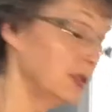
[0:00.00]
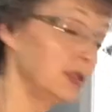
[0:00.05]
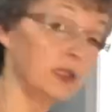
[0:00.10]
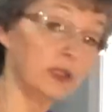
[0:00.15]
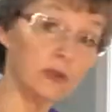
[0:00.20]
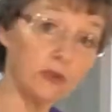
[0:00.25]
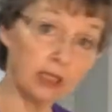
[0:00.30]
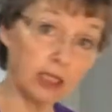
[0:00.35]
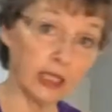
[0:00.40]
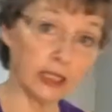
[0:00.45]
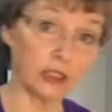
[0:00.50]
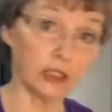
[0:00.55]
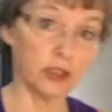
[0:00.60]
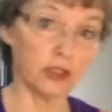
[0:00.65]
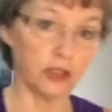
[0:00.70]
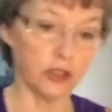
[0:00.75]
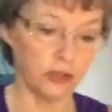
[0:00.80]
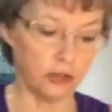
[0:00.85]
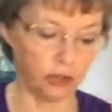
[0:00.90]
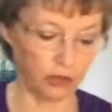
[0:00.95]
So again, I'll
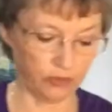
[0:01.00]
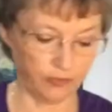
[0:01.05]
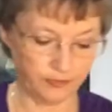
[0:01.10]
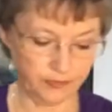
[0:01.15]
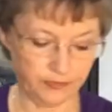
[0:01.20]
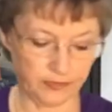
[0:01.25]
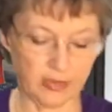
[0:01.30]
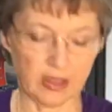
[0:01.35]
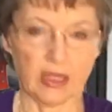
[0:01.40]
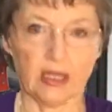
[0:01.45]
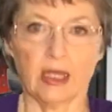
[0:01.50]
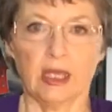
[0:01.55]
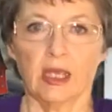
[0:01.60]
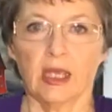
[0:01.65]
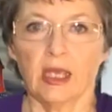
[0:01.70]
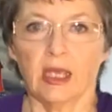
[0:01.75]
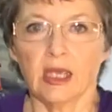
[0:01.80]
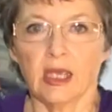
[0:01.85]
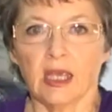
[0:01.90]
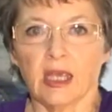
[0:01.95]
show you.
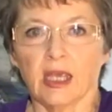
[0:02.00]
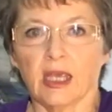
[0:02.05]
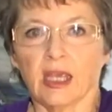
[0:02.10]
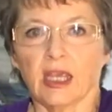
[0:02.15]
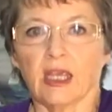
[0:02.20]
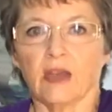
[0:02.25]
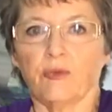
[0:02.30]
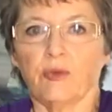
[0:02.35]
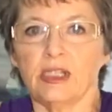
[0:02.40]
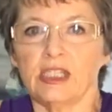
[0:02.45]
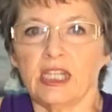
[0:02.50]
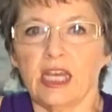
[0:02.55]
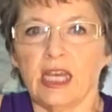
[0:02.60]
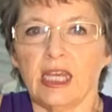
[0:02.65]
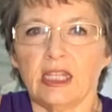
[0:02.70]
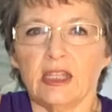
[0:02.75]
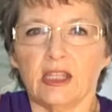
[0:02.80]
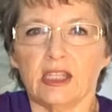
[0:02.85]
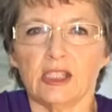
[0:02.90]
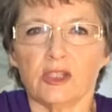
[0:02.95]
If we
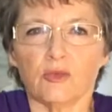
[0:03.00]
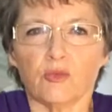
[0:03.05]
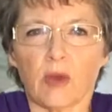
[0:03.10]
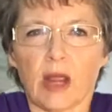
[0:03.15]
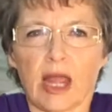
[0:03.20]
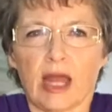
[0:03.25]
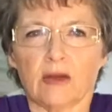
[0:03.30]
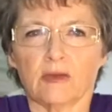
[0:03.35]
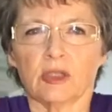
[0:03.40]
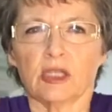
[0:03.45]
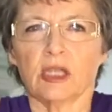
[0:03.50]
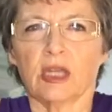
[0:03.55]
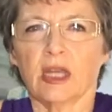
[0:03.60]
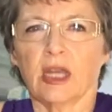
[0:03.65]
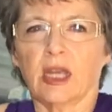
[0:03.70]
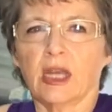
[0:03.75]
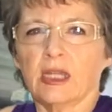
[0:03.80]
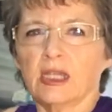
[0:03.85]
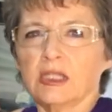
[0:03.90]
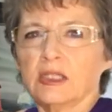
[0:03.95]
take this round,
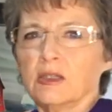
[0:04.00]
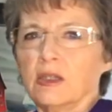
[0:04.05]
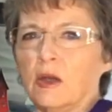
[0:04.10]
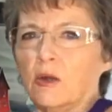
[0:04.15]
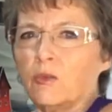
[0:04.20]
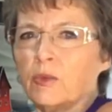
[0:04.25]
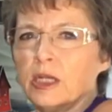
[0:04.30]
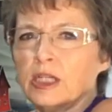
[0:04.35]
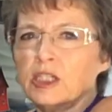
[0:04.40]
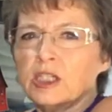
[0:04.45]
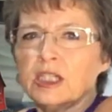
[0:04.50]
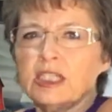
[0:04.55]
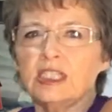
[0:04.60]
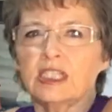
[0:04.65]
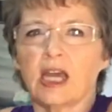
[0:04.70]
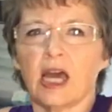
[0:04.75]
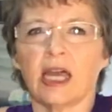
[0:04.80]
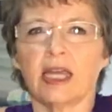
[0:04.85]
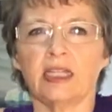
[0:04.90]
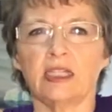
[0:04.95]
originally
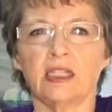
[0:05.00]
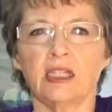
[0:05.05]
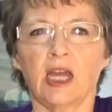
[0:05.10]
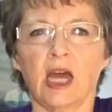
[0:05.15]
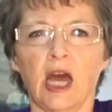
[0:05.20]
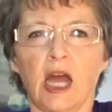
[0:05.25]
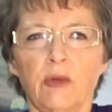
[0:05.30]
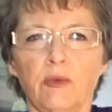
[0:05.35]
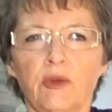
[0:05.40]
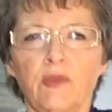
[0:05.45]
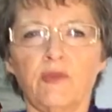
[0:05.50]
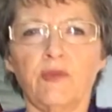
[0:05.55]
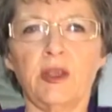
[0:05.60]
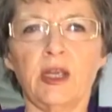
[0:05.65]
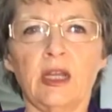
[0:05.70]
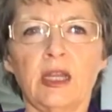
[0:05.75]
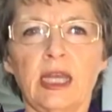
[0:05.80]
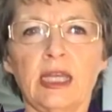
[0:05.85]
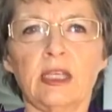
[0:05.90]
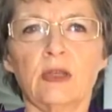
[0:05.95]
tightened, I would
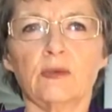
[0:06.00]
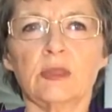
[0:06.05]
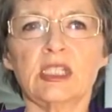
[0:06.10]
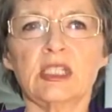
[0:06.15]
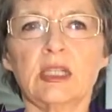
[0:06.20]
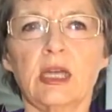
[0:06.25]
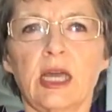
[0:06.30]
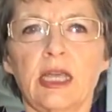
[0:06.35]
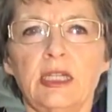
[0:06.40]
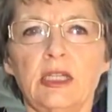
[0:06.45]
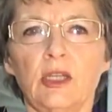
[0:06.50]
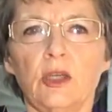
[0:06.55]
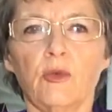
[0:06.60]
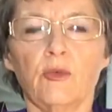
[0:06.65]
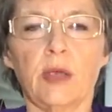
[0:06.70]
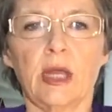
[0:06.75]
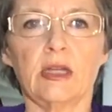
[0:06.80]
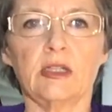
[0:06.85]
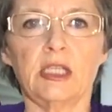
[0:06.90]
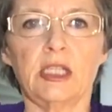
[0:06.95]
feel like it was tightening
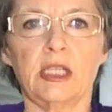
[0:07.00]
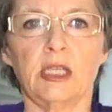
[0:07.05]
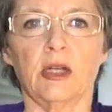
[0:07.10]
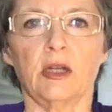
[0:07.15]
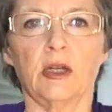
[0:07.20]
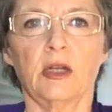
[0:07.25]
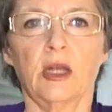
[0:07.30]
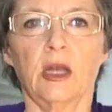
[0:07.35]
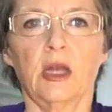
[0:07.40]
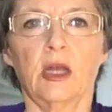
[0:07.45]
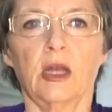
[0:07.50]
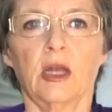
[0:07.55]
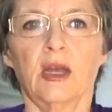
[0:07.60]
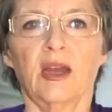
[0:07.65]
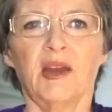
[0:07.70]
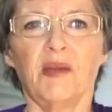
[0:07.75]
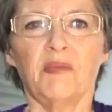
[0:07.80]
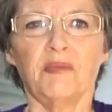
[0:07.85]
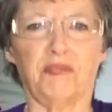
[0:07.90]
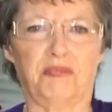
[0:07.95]
around here.
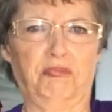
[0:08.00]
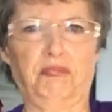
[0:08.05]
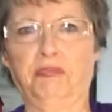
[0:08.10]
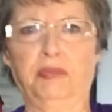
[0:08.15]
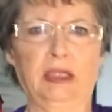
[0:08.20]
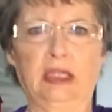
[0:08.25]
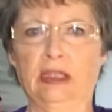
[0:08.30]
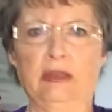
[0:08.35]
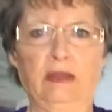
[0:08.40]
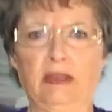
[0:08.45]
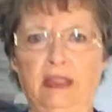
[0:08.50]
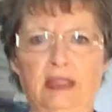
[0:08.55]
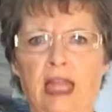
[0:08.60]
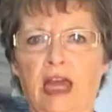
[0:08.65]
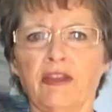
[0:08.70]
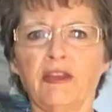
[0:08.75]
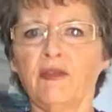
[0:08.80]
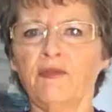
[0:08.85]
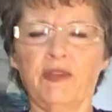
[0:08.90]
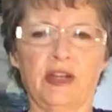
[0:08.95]
But
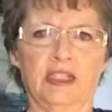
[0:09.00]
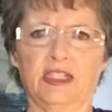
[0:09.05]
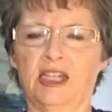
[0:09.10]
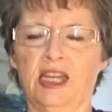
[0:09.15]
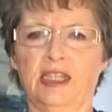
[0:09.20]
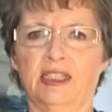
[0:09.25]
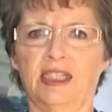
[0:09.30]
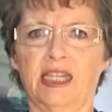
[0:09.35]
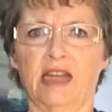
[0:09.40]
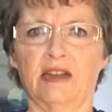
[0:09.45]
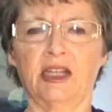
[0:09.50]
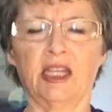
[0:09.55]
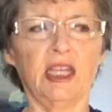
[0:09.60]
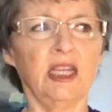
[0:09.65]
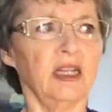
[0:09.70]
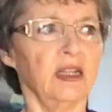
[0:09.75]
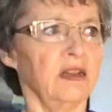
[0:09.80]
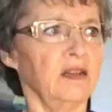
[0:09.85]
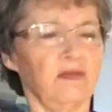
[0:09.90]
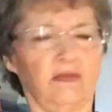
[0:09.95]
nothing felt tight down
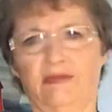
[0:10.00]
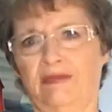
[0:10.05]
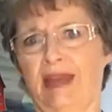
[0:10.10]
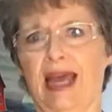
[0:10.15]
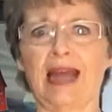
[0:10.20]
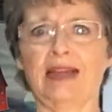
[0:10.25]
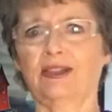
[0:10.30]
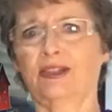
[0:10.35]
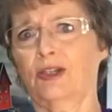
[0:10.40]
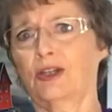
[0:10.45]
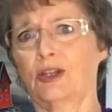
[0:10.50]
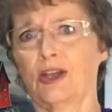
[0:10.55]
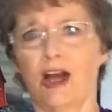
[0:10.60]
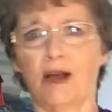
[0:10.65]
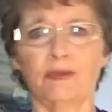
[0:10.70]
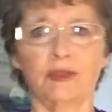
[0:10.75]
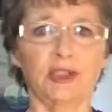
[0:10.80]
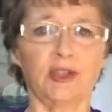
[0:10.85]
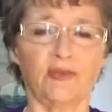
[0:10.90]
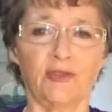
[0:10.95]
here. That could
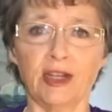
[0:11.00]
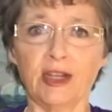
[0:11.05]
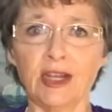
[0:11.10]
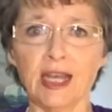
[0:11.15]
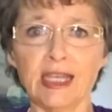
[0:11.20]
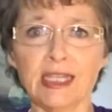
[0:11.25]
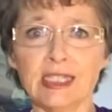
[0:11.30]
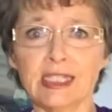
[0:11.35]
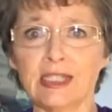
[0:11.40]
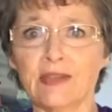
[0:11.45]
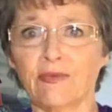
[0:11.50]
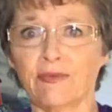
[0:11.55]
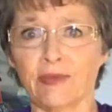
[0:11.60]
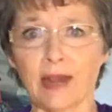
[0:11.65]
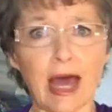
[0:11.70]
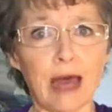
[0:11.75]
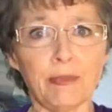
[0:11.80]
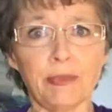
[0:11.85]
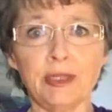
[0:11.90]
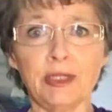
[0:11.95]
almost feel like it's
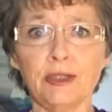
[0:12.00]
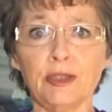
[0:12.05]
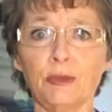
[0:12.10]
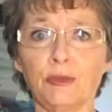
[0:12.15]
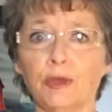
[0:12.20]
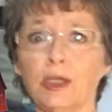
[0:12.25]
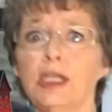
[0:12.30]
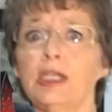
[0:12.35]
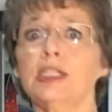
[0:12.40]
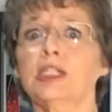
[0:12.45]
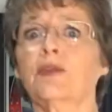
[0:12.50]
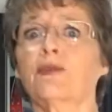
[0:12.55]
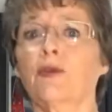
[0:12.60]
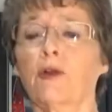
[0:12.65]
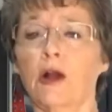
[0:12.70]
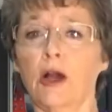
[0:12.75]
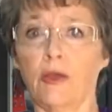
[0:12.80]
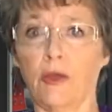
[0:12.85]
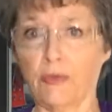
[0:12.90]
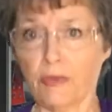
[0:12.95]
flapping in the breeze for
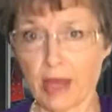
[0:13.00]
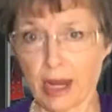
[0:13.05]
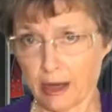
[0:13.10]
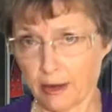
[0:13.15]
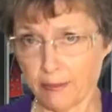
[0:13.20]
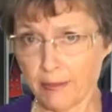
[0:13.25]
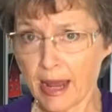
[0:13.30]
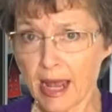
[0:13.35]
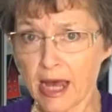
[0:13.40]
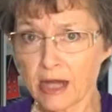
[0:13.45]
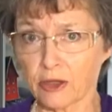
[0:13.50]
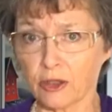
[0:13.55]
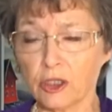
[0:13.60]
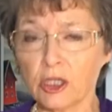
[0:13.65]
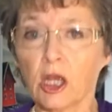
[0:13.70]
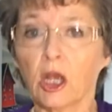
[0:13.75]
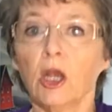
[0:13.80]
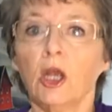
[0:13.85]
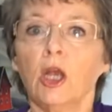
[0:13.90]
all that it mattered.